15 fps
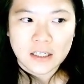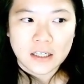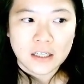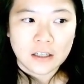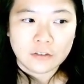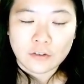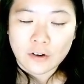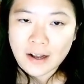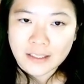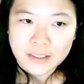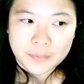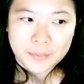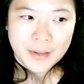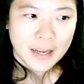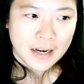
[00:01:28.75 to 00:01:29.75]
4 card
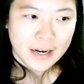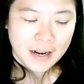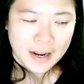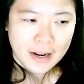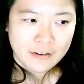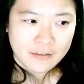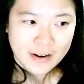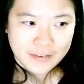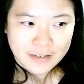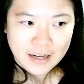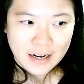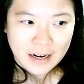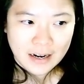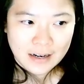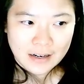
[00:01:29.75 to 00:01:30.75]
spade and 5 card
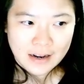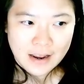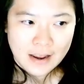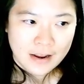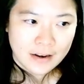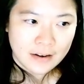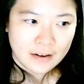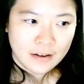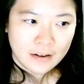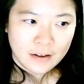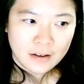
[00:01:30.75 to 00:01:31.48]
heart and